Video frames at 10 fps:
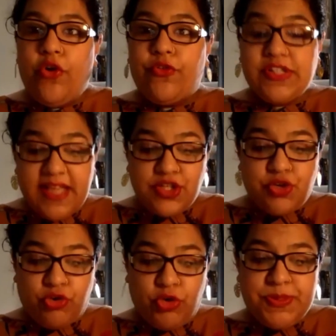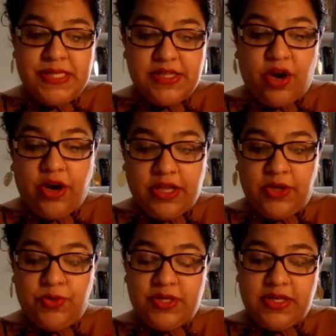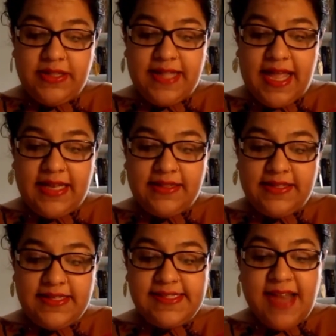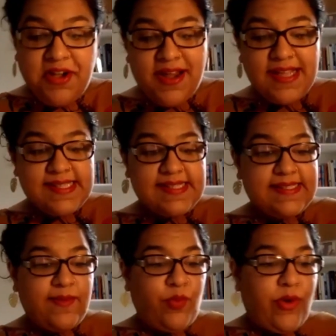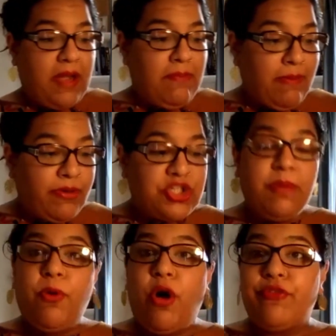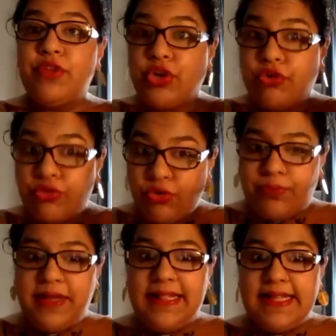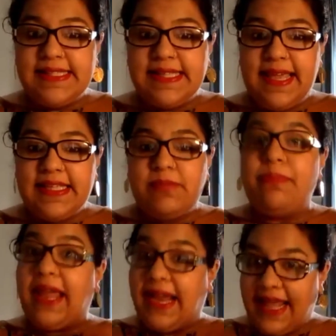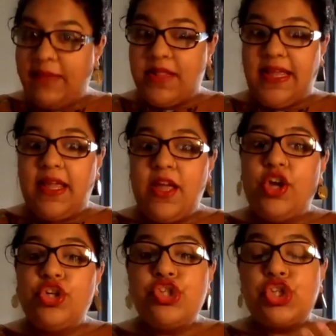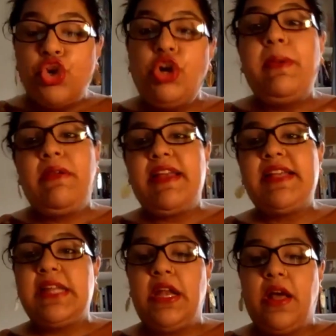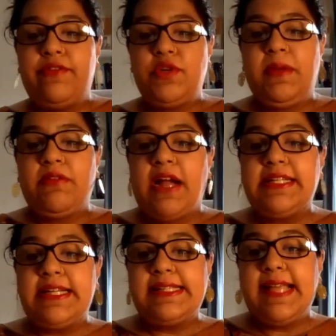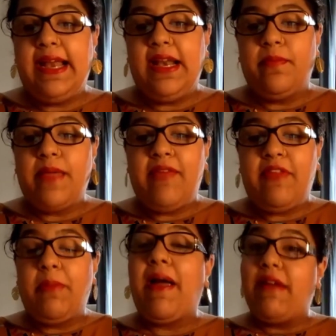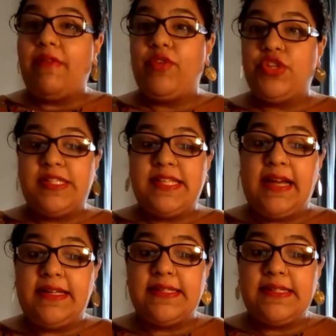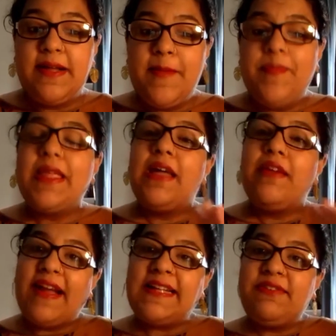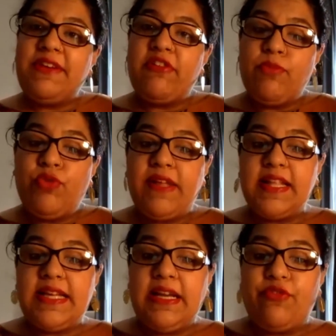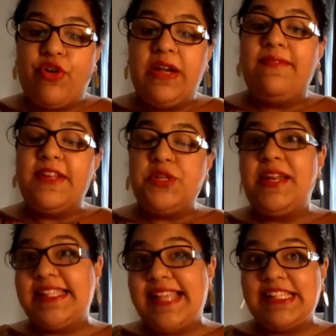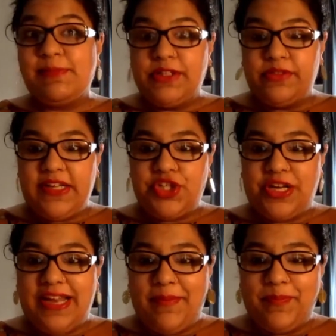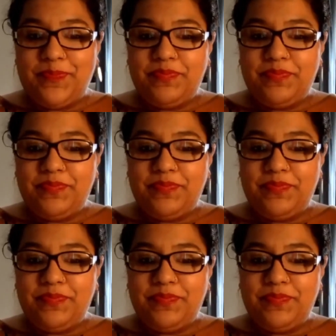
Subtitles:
For such groups, it is argued that the standardized system wherein membership of the group, in this case being an Ahmadi, should be reason enough to be granted asylum and thereby refugee status, effectively removing the need for individual assessment of each claim.